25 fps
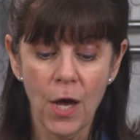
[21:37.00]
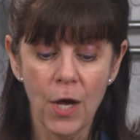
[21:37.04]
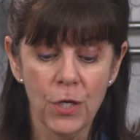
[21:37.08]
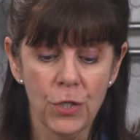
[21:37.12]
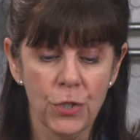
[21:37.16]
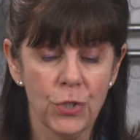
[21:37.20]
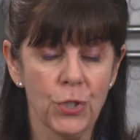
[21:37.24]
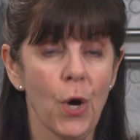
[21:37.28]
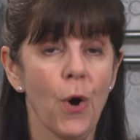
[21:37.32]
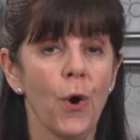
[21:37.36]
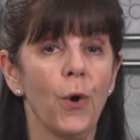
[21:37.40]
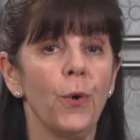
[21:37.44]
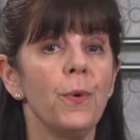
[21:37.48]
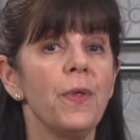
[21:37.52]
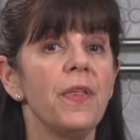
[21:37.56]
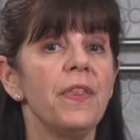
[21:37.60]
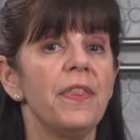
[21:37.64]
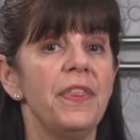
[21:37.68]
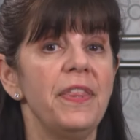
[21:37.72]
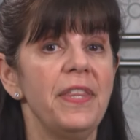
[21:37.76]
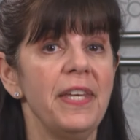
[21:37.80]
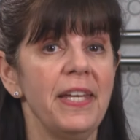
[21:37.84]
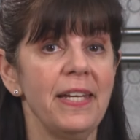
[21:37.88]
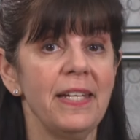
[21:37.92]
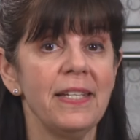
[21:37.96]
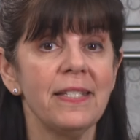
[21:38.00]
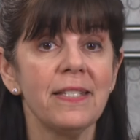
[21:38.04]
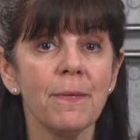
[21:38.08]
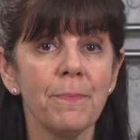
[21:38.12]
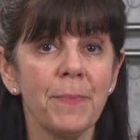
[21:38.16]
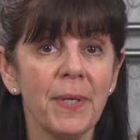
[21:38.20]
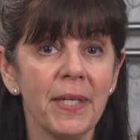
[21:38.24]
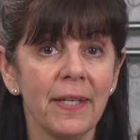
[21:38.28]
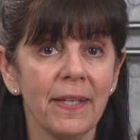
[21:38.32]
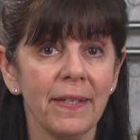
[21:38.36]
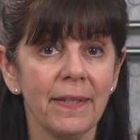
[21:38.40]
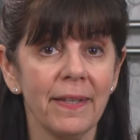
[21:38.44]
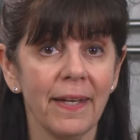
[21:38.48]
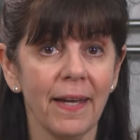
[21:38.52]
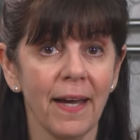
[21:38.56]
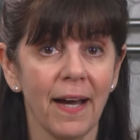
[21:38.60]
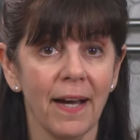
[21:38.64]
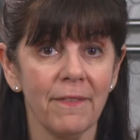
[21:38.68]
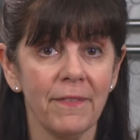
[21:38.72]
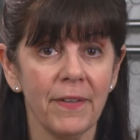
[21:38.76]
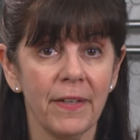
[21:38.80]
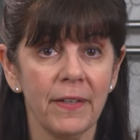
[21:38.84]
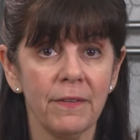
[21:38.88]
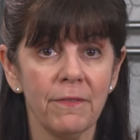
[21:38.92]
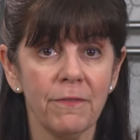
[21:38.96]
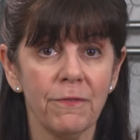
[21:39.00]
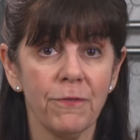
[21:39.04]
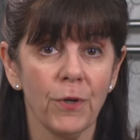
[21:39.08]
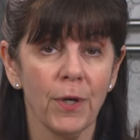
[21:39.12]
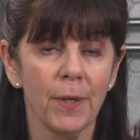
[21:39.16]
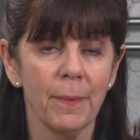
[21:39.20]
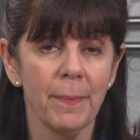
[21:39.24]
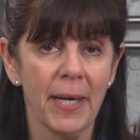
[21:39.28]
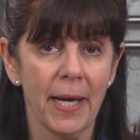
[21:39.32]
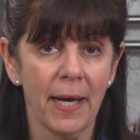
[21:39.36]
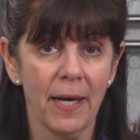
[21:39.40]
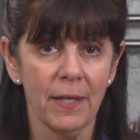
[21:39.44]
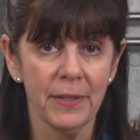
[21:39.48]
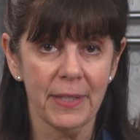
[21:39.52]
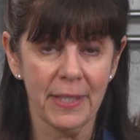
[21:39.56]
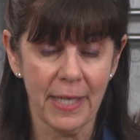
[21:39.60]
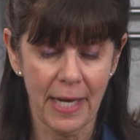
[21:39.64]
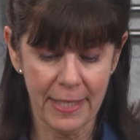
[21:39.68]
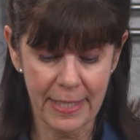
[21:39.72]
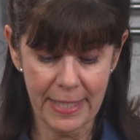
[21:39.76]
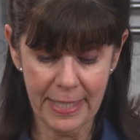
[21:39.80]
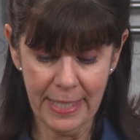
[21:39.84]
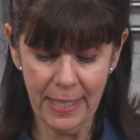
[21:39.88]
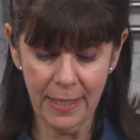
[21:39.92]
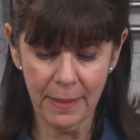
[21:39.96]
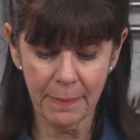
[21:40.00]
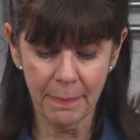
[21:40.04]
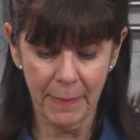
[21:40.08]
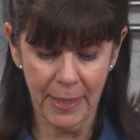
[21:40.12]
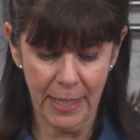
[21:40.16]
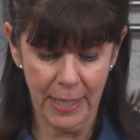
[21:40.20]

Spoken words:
So these have been in the oven for about 19